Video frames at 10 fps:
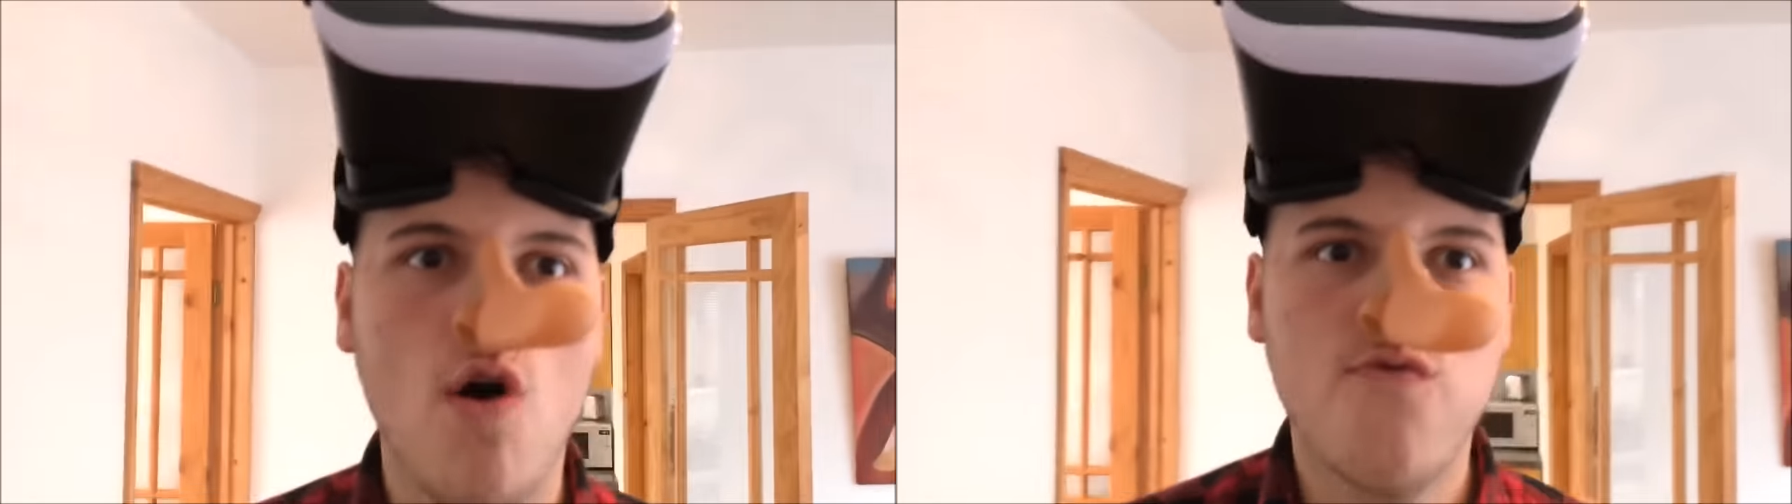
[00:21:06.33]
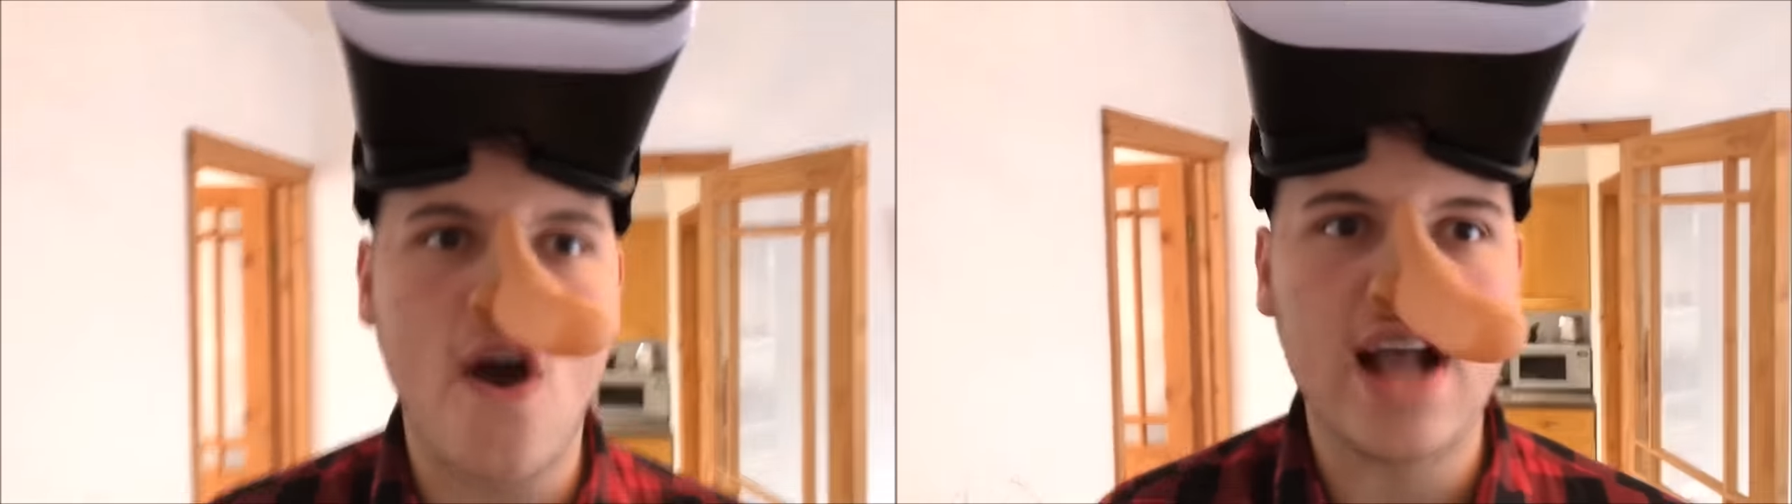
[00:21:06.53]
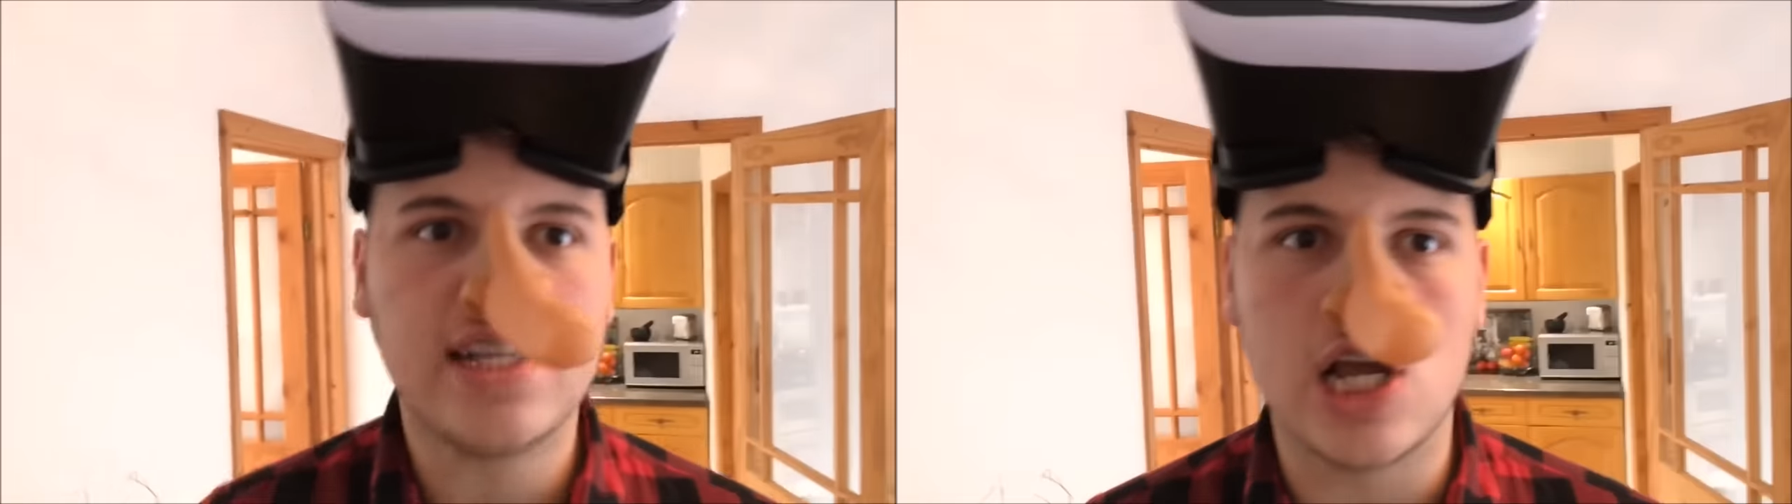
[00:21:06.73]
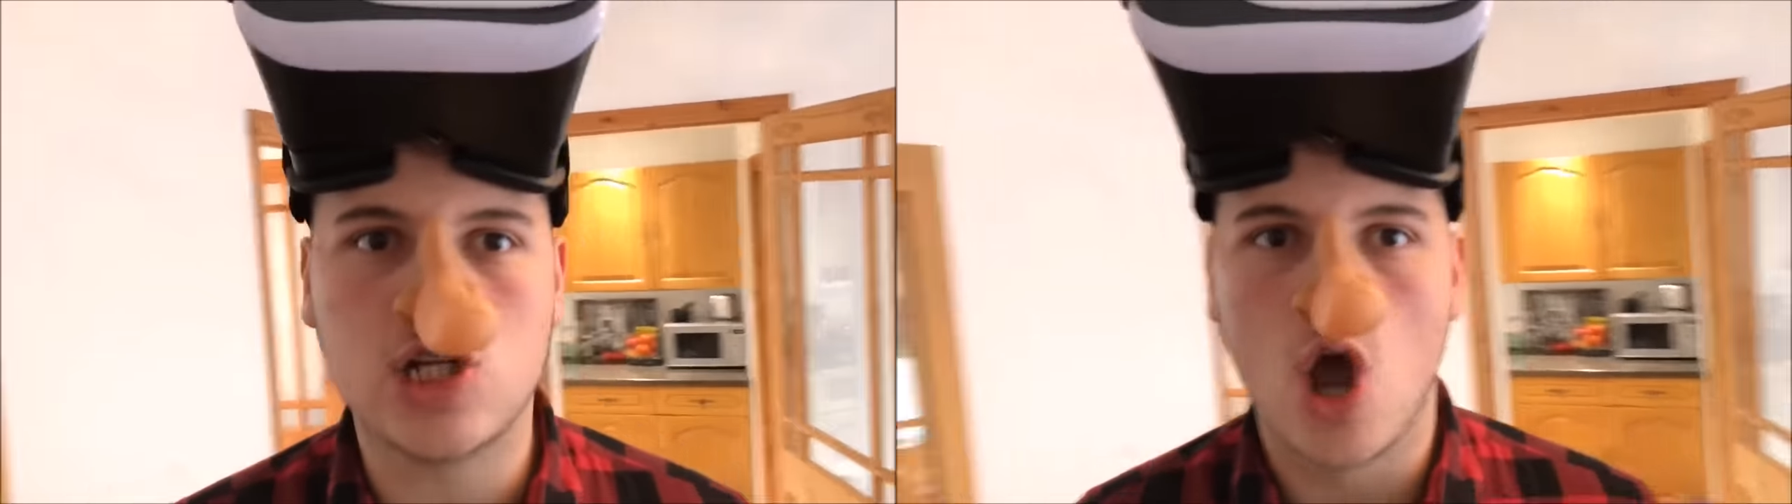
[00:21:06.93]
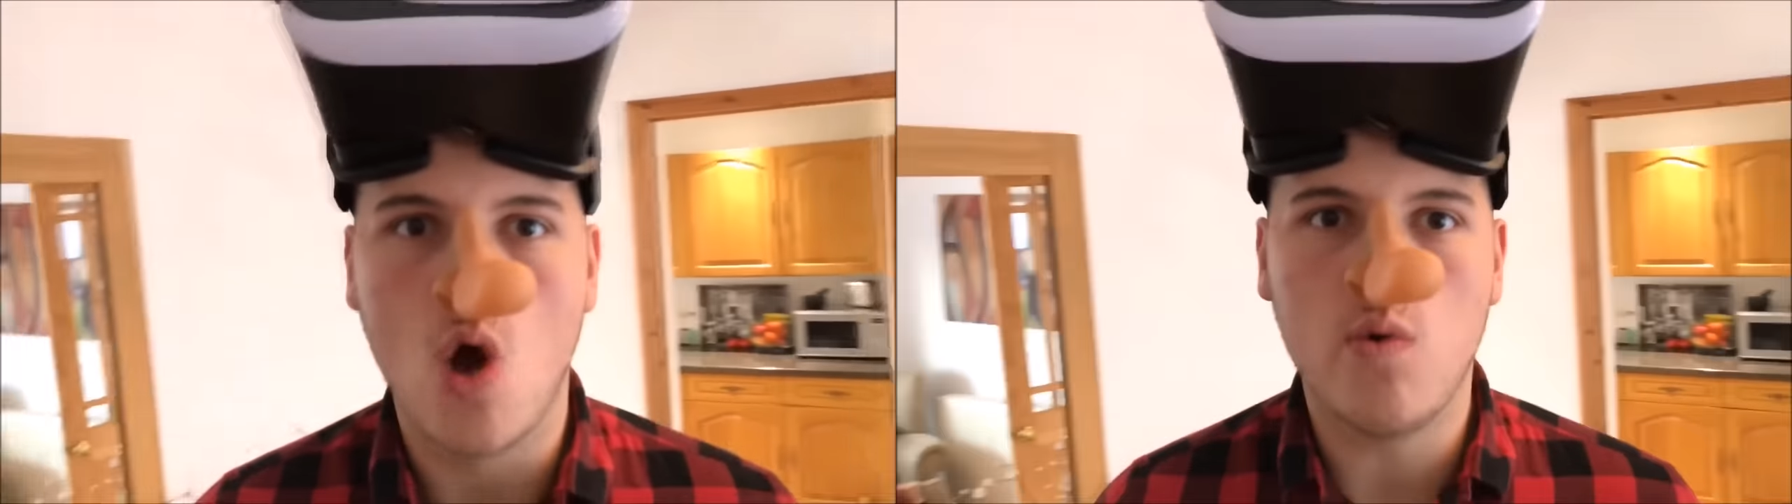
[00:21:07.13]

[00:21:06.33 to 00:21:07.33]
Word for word: your fetish